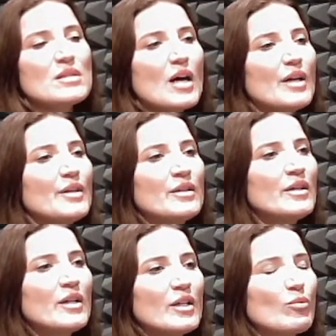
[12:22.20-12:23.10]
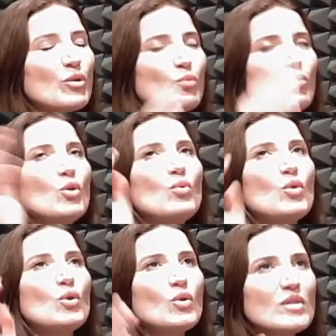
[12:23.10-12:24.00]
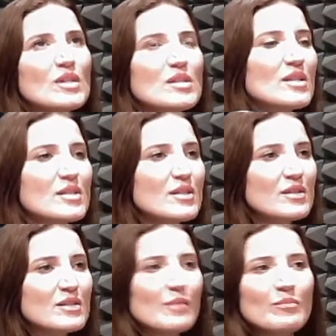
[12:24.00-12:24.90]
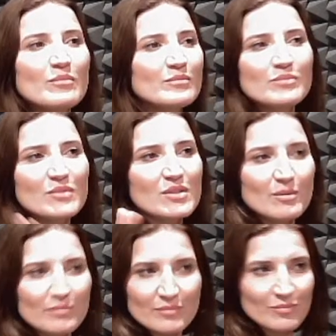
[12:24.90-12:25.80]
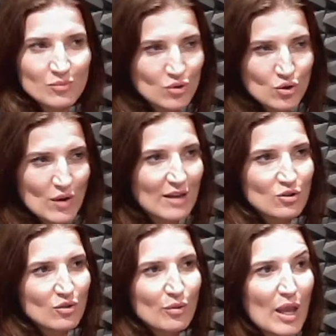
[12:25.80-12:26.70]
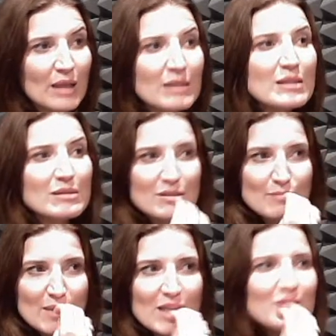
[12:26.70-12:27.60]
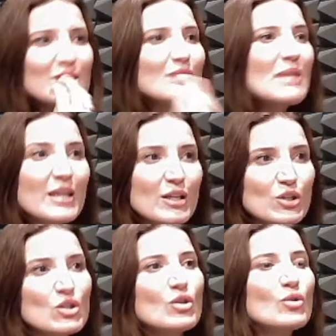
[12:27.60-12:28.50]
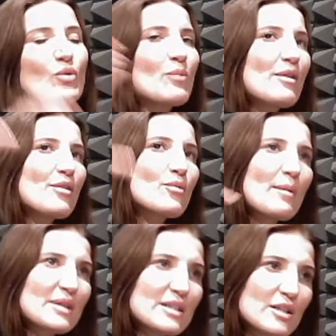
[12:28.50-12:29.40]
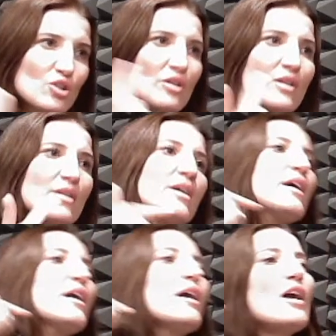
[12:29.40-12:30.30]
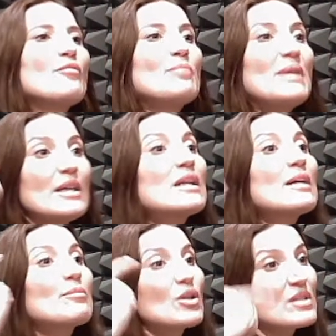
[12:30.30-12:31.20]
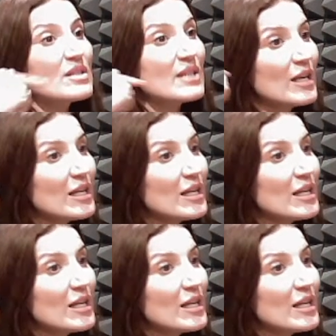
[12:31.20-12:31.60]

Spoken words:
done with woo-woo. This isn't some strange thing. This is me speaking to you, and with the repetition of being in hypnosis and